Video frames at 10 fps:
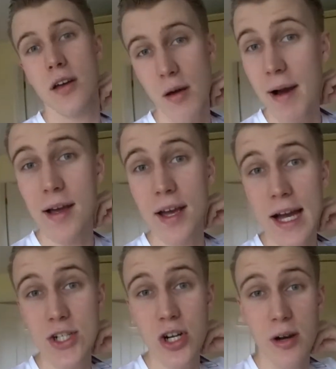Go back and
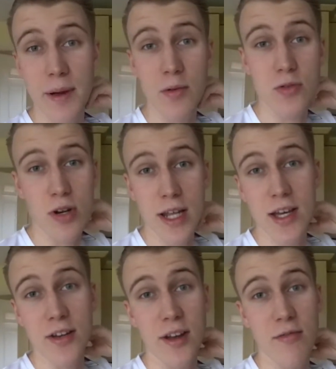catch up. It was really
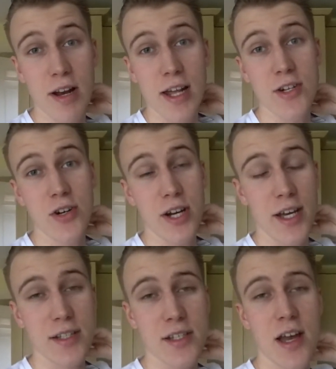good. I really enjoyed
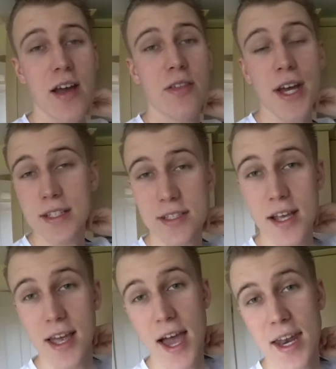it. So thanks
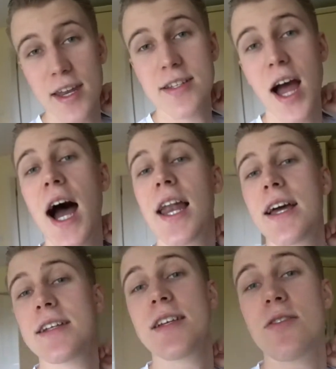again to
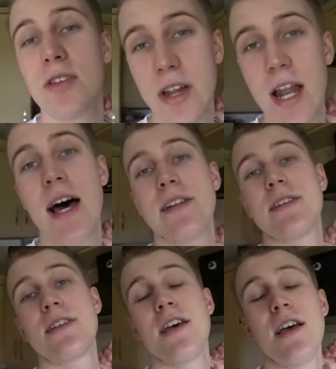Alex and all the
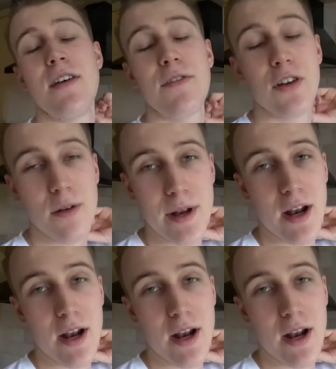lads for coming